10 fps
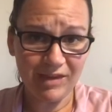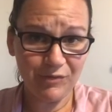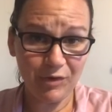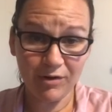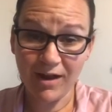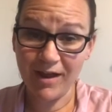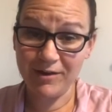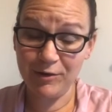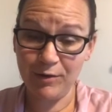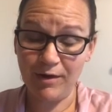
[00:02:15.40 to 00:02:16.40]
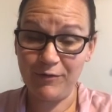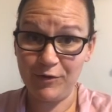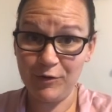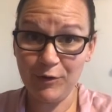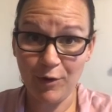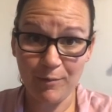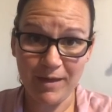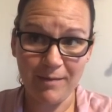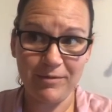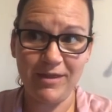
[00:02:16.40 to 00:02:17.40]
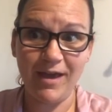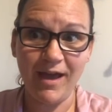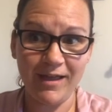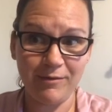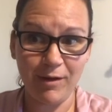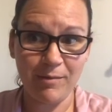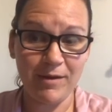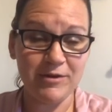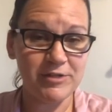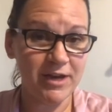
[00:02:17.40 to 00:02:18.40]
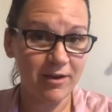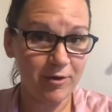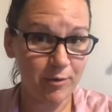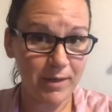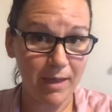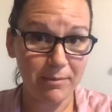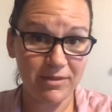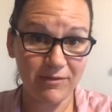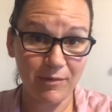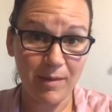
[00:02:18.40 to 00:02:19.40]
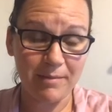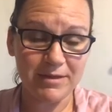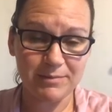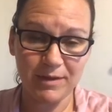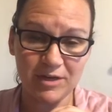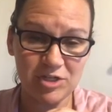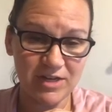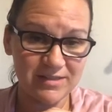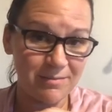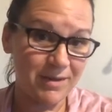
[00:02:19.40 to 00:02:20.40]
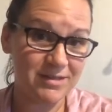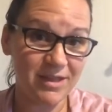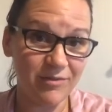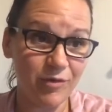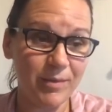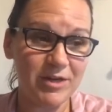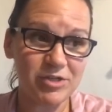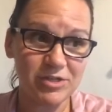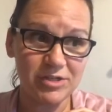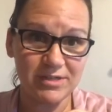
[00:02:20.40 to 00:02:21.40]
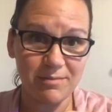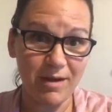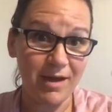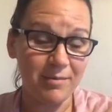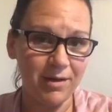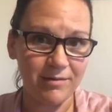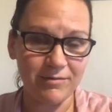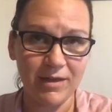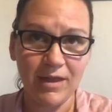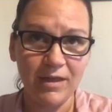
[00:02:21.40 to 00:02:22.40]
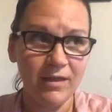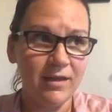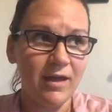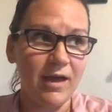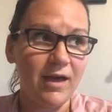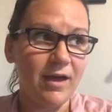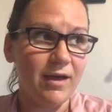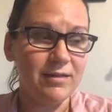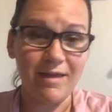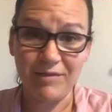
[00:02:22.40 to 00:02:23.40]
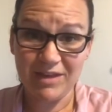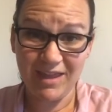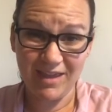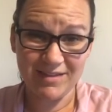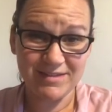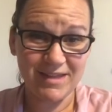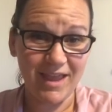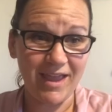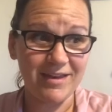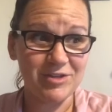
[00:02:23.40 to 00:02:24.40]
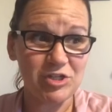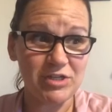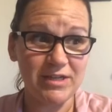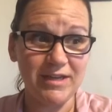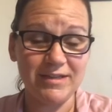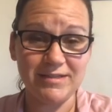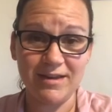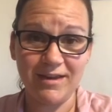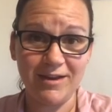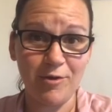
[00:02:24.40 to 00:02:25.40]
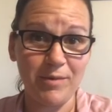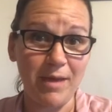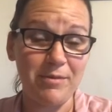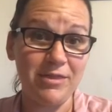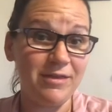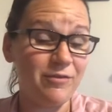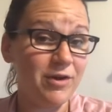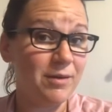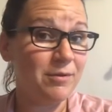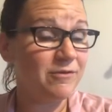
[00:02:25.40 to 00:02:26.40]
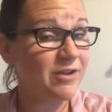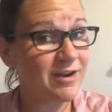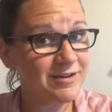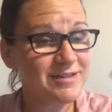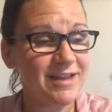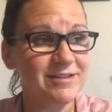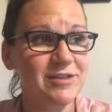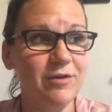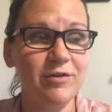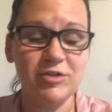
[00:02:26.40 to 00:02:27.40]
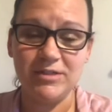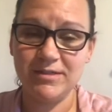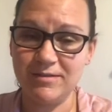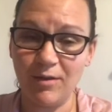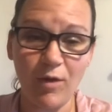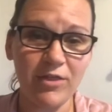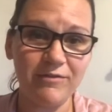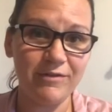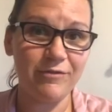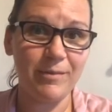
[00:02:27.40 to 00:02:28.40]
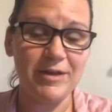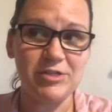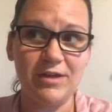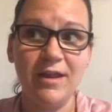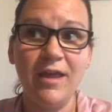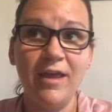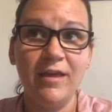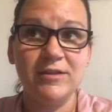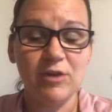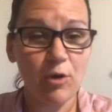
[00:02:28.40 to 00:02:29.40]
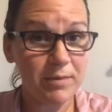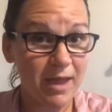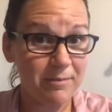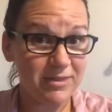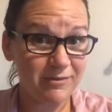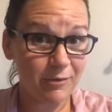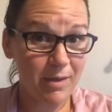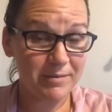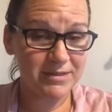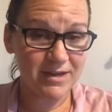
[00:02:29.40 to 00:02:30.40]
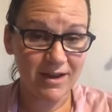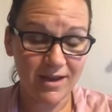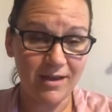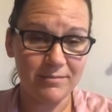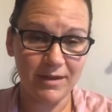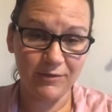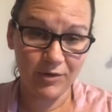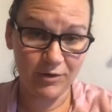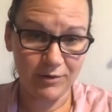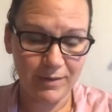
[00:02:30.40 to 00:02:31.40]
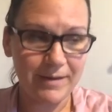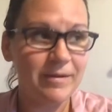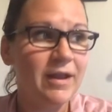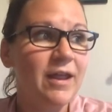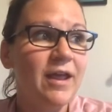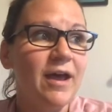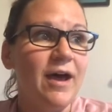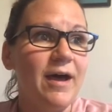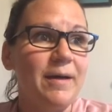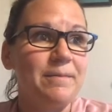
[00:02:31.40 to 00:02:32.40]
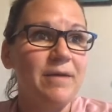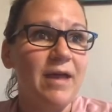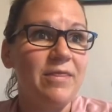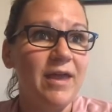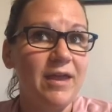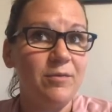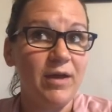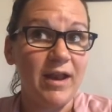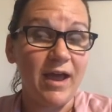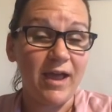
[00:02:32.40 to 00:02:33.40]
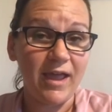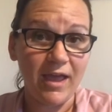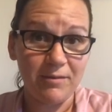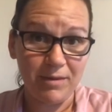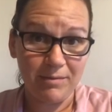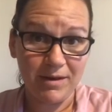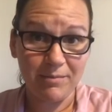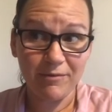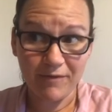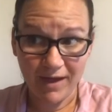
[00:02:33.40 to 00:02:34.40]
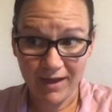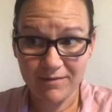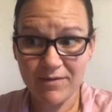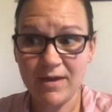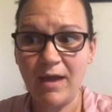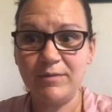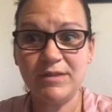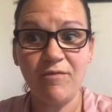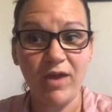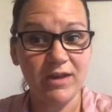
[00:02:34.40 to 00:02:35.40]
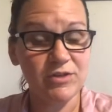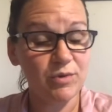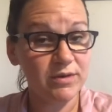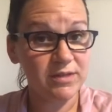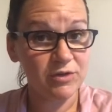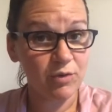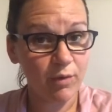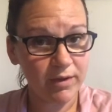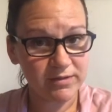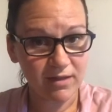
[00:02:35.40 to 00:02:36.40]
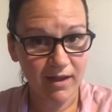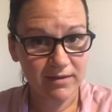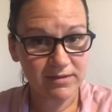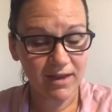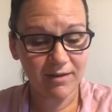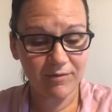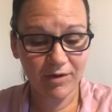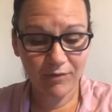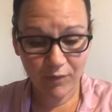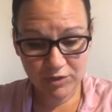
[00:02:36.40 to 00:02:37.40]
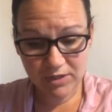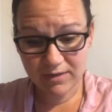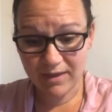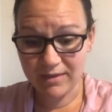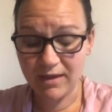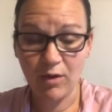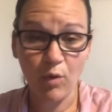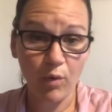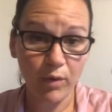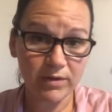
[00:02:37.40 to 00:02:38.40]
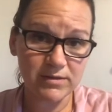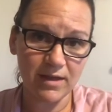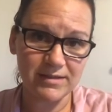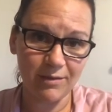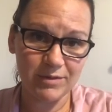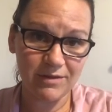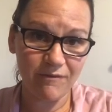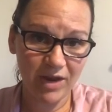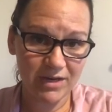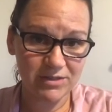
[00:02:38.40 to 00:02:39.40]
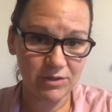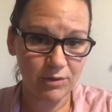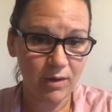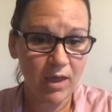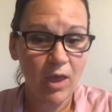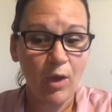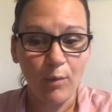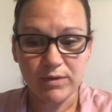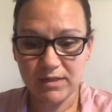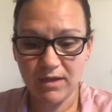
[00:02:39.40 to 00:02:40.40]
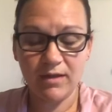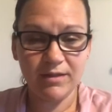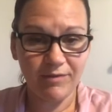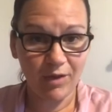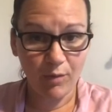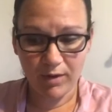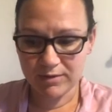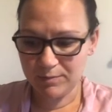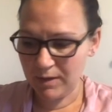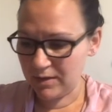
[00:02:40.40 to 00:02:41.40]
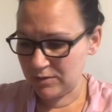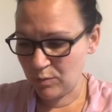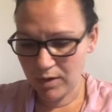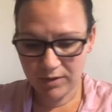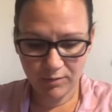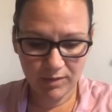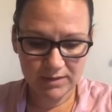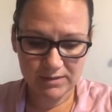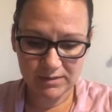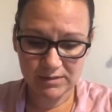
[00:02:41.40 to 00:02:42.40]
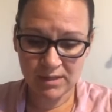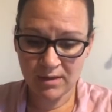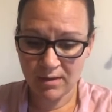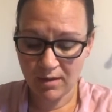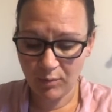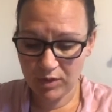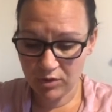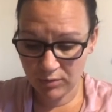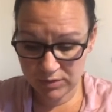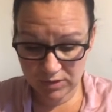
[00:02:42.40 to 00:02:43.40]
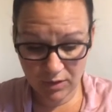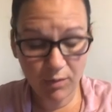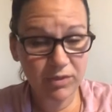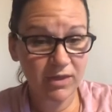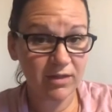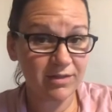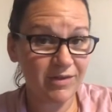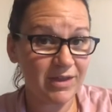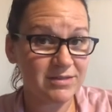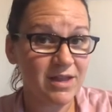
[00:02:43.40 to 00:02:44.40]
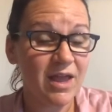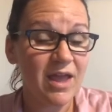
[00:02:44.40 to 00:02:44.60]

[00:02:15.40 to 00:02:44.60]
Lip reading: If you're new to homeopathy, I highly recommend you check out Homeopathy for Mommies because she has amazing information. She's a mom of 11 kids and she studied homeopathy for a number of years. And so she's a wealth of information. So homeopathyformommies.com if you're new to it. And then when I had baby number 5, I was invited to an essential oils class. And I'm very fortunate that the oils class I was invited to was a Young Living oils, because one of the reasons we chose to go with Young Living